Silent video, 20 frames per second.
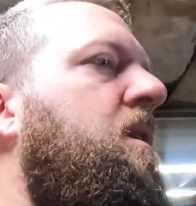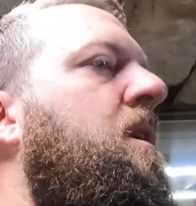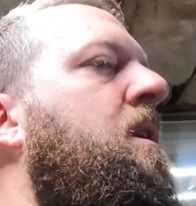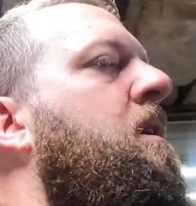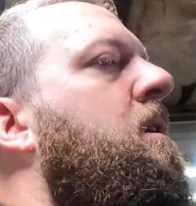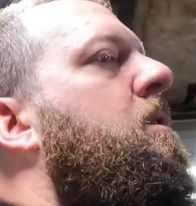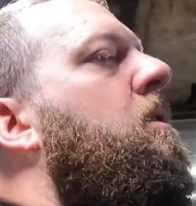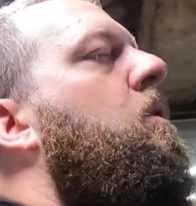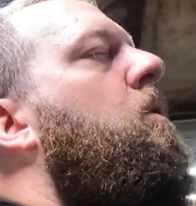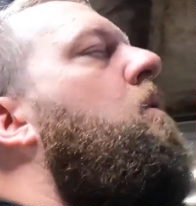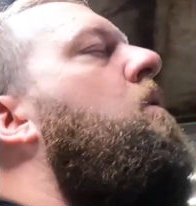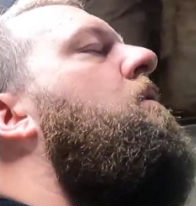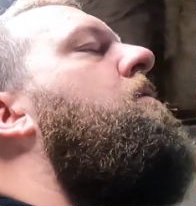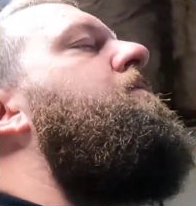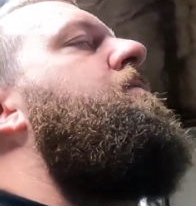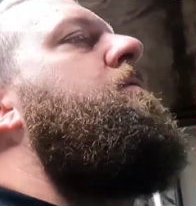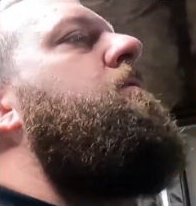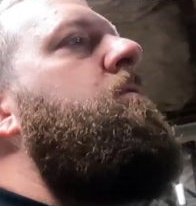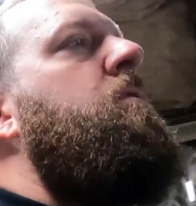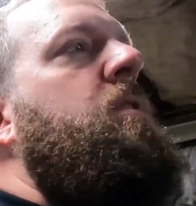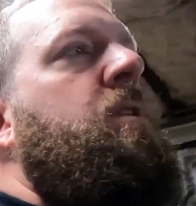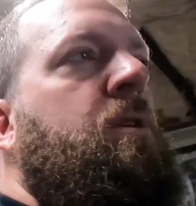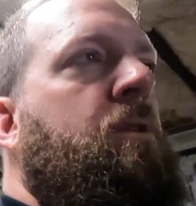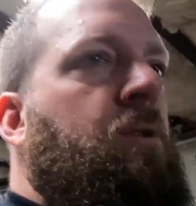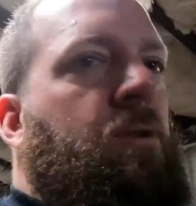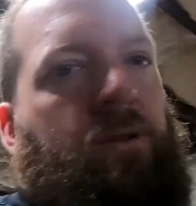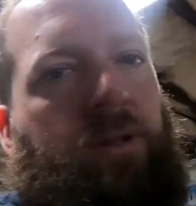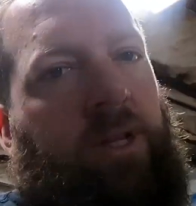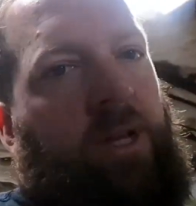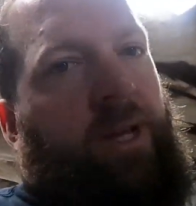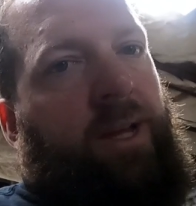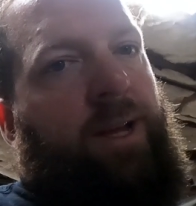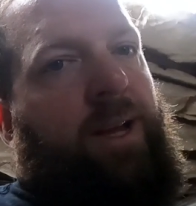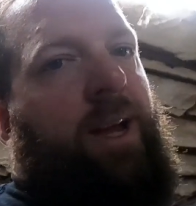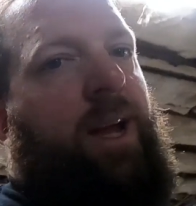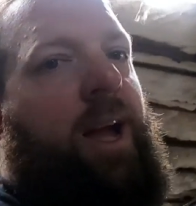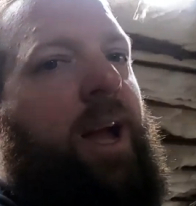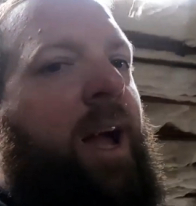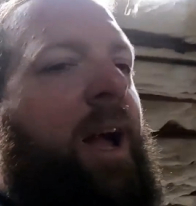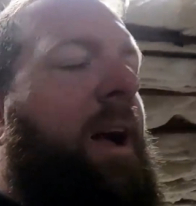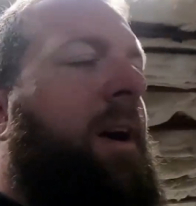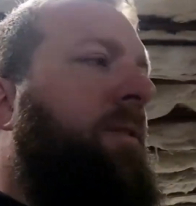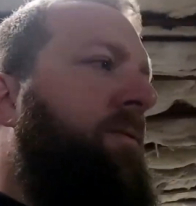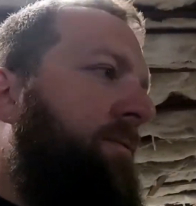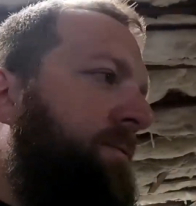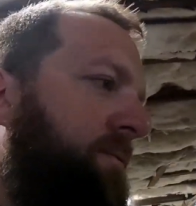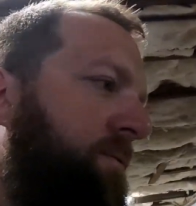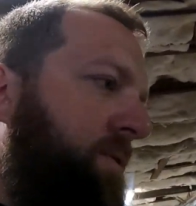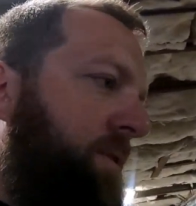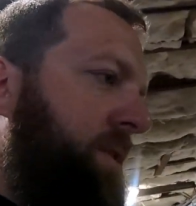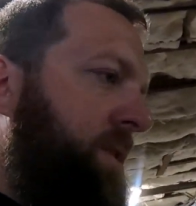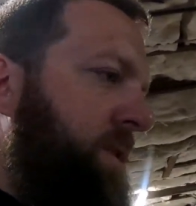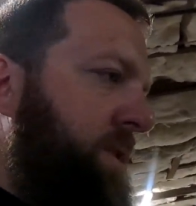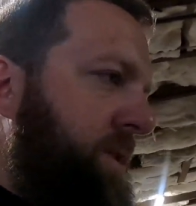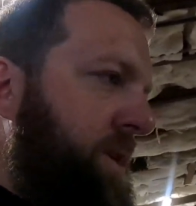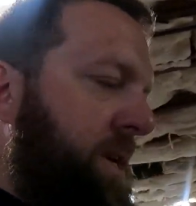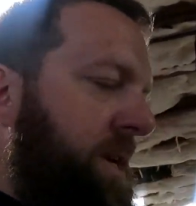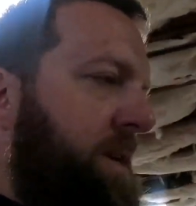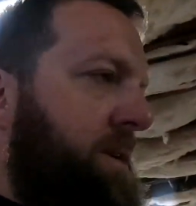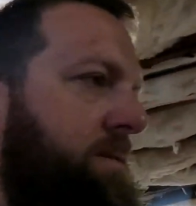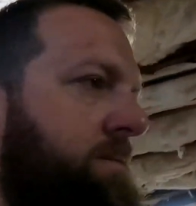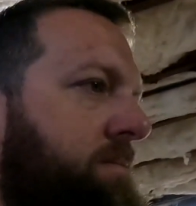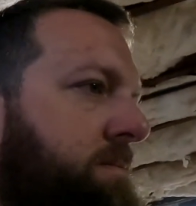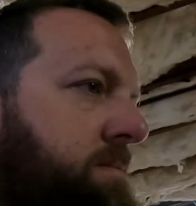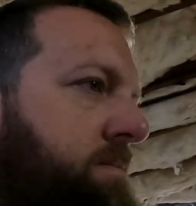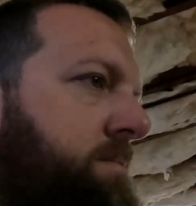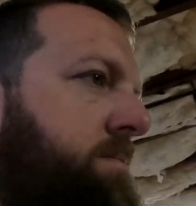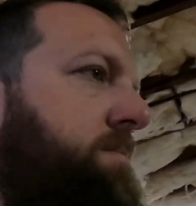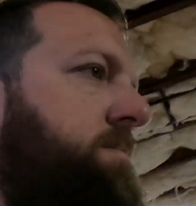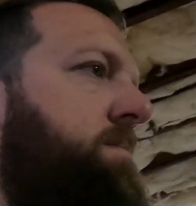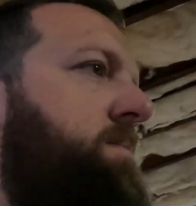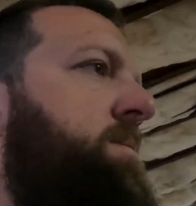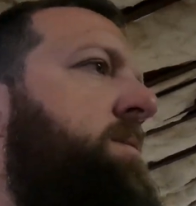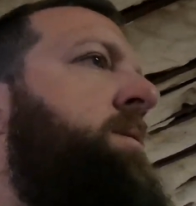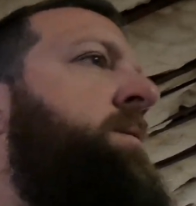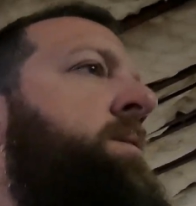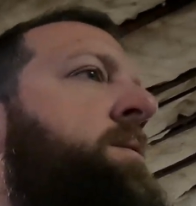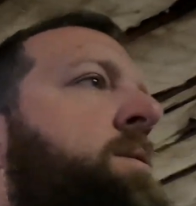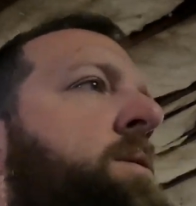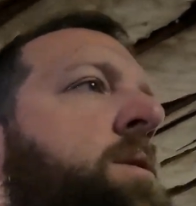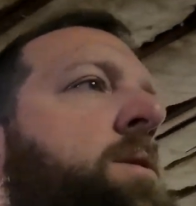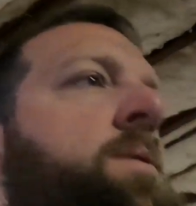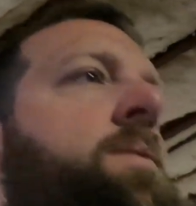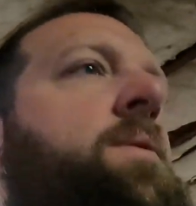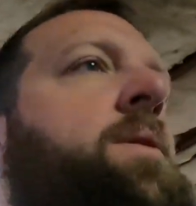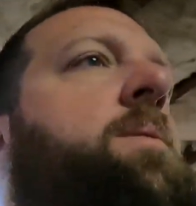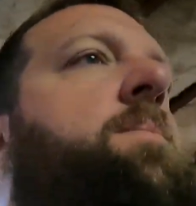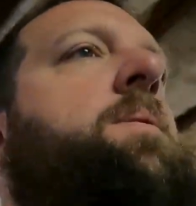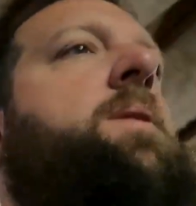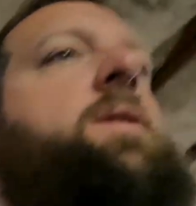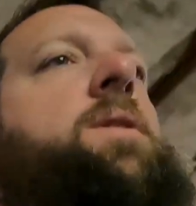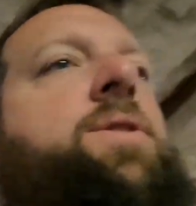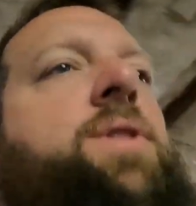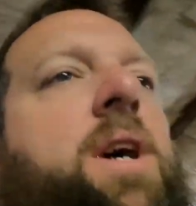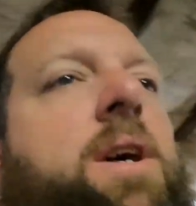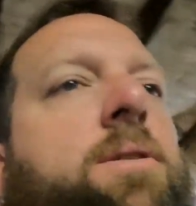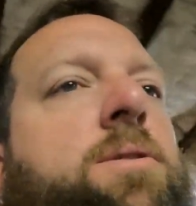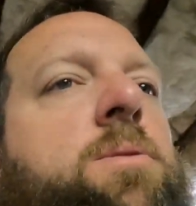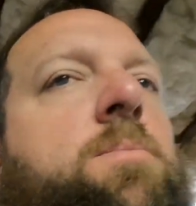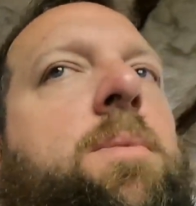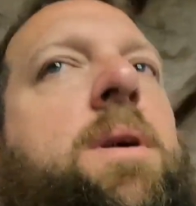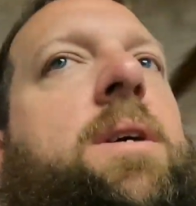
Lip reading: and go over literally everything. You know, you don't want to be 1,000